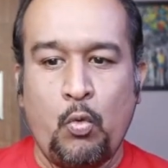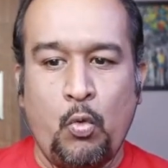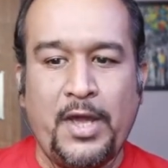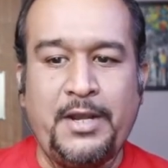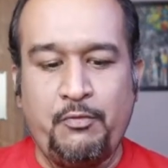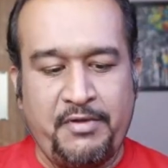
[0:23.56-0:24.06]

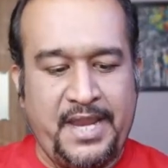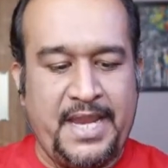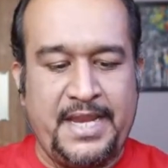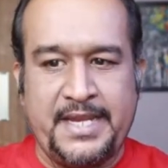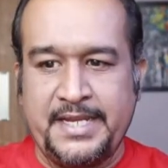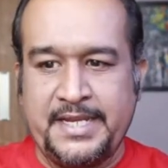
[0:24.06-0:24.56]
One
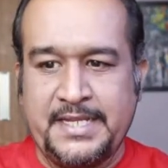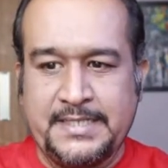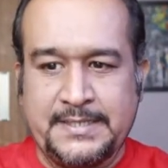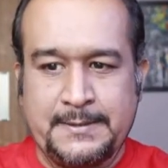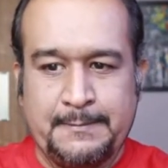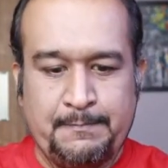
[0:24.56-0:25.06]
way
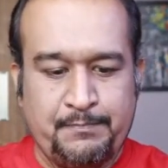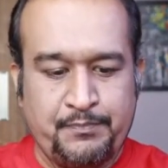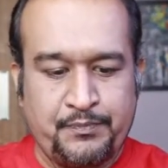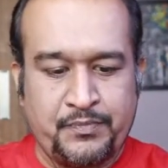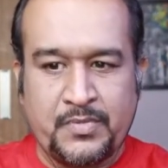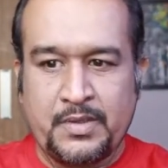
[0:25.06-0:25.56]
is
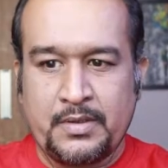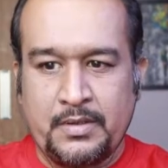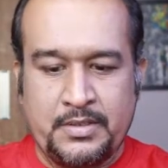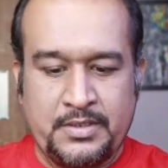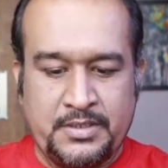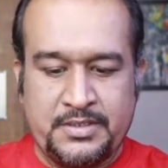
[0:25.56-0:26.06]

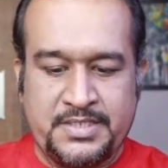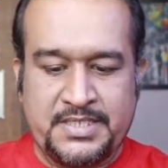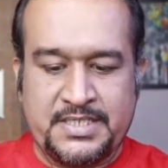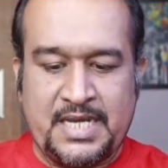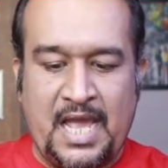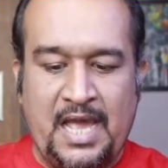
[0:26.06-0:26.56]

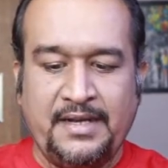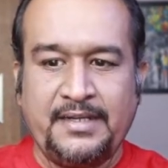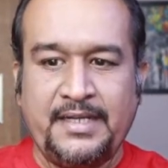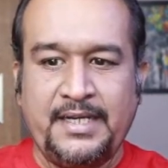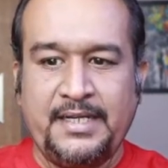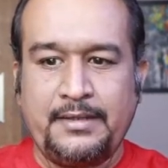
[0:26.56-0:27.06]

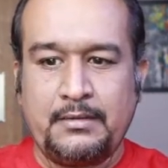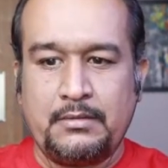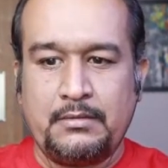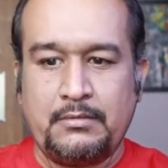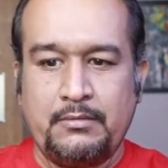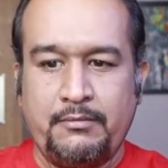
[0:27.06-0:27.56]
start it
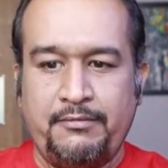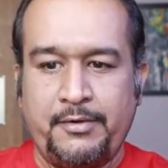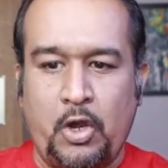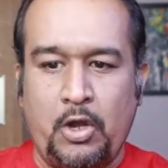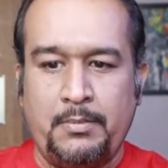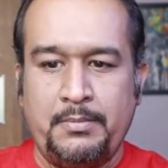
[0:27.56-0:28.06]

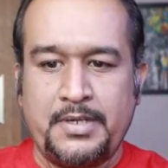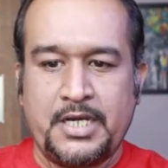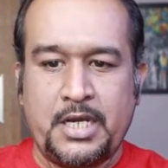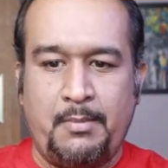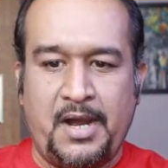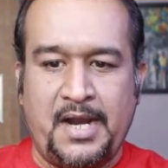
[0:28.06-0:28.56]
from
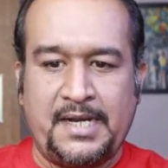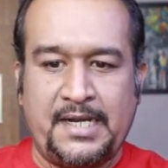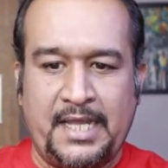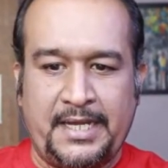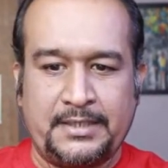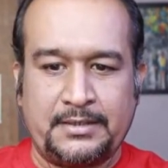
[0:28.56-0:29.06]

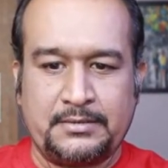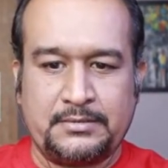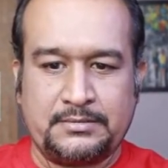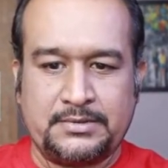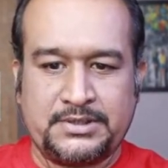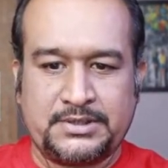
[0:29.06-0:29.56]
command line.
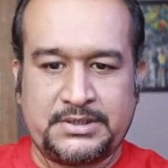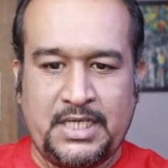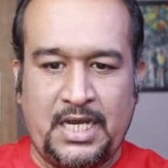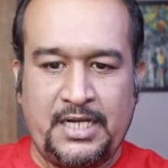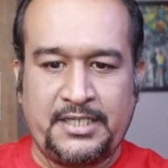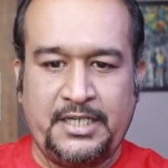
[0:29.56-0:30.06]

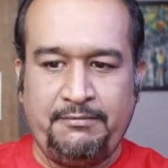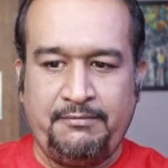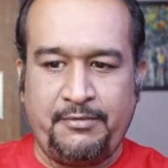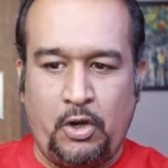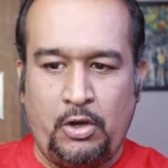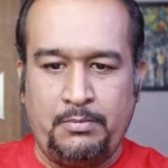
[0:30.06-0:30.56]
Start it
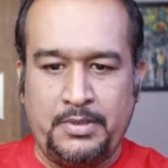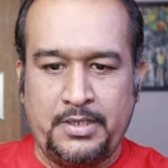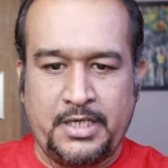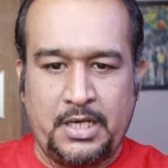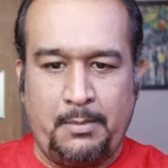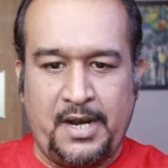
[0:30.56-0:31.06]
from
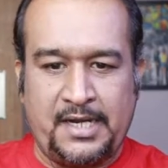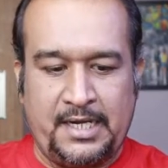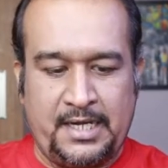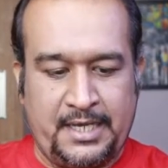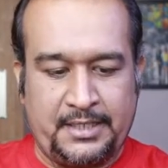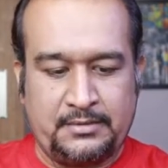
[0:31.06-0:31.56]

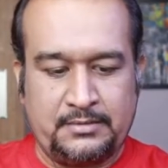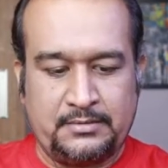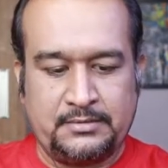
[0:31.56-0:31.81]
command line.